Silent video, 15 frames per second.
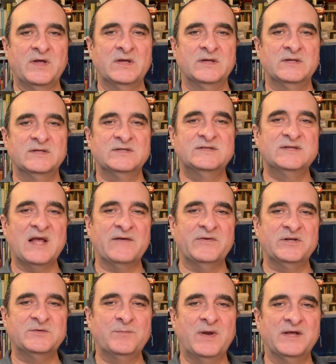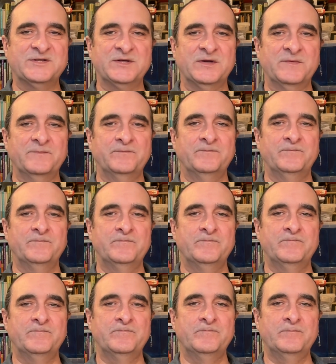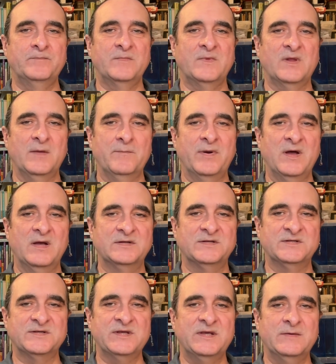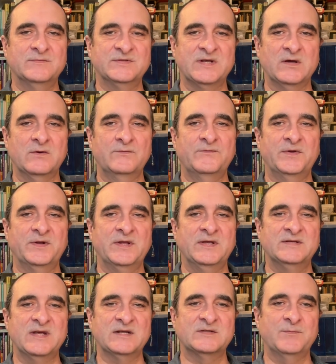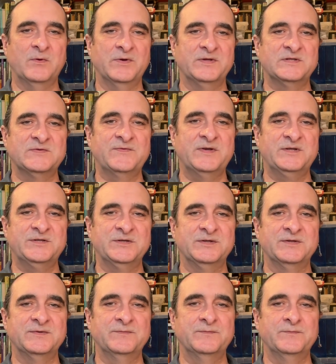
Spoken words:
a savage pleasure, in part to see himself and his exploits featured.